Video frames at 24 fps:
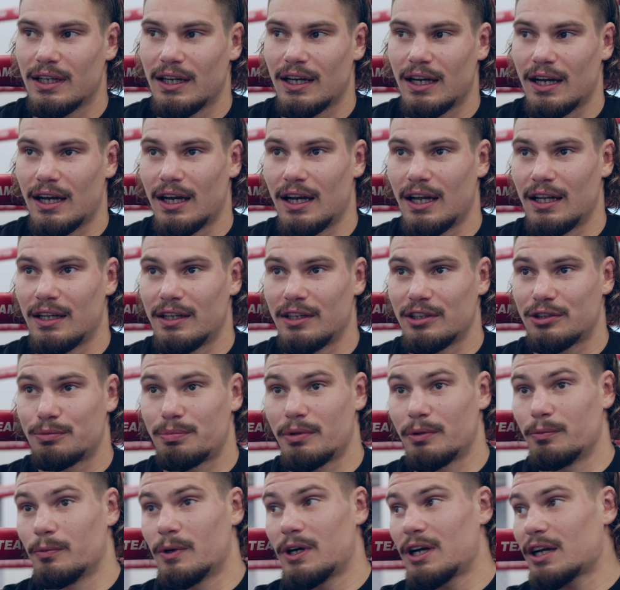and it's
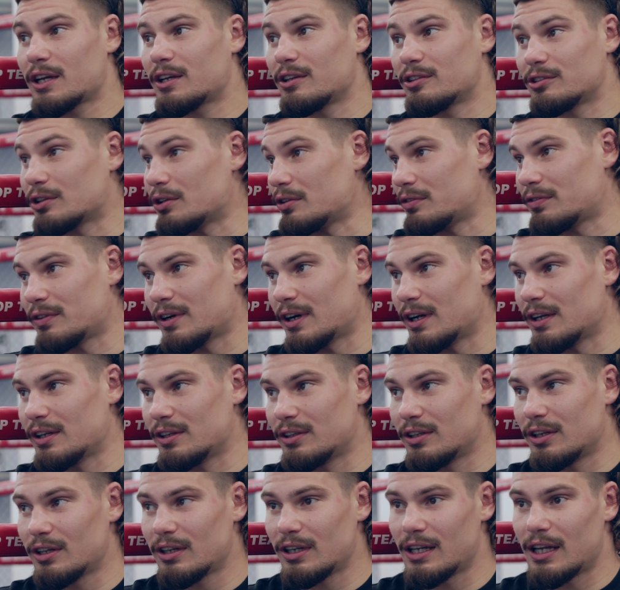been working so far, you
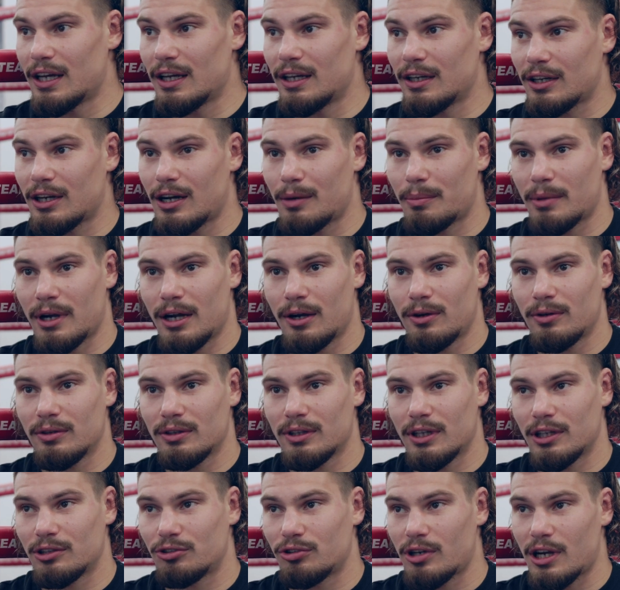know, like I come out and
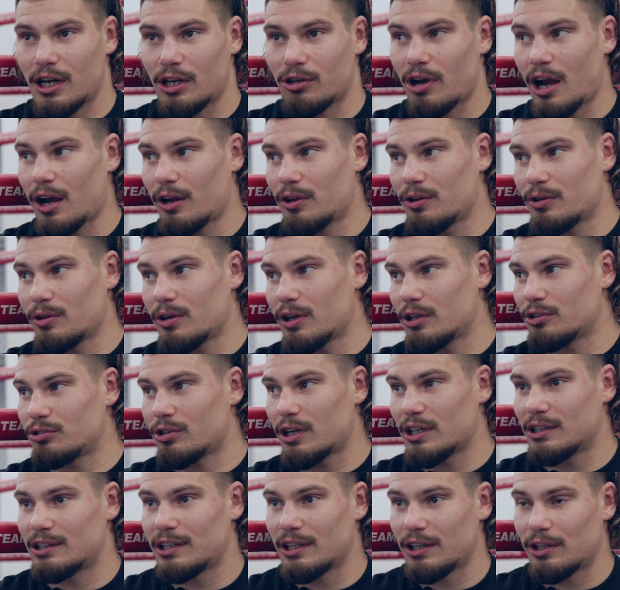I try to crack you, I
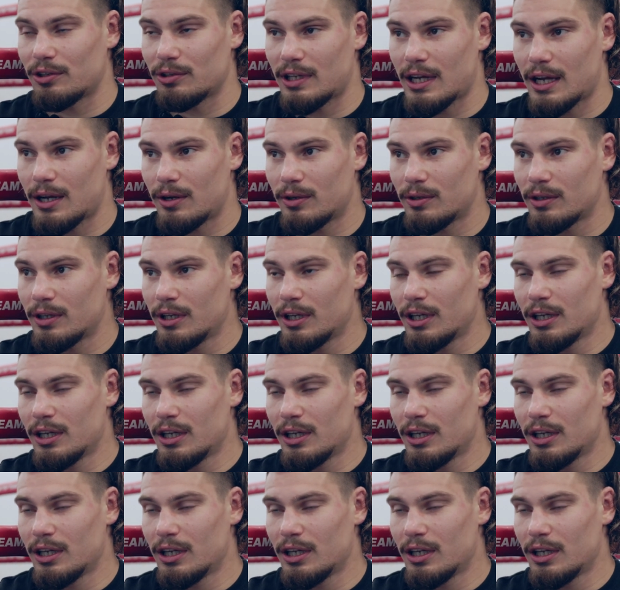try to take you down,